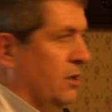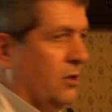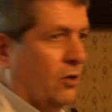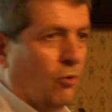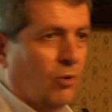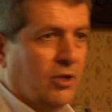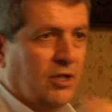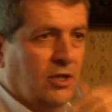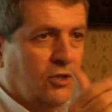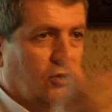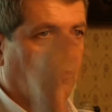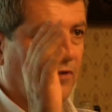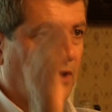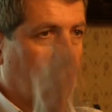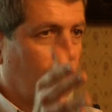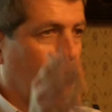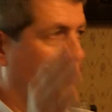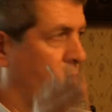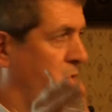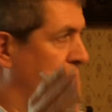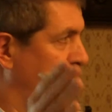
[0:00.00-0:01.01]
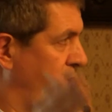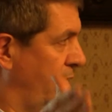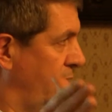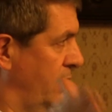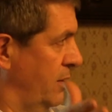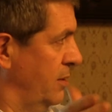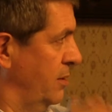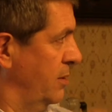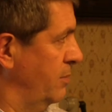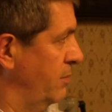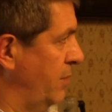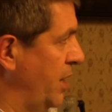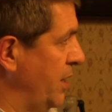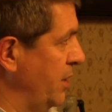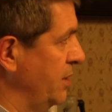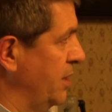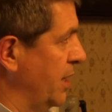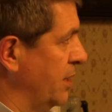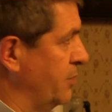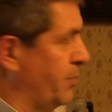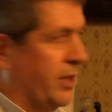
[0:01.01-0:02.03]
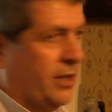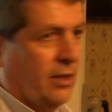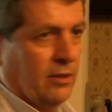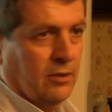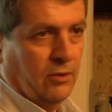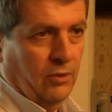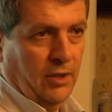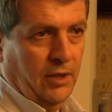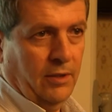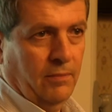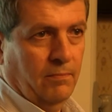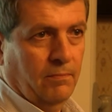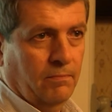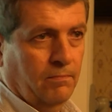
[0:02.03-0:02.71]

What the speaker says: or what is the value of buying that patent only.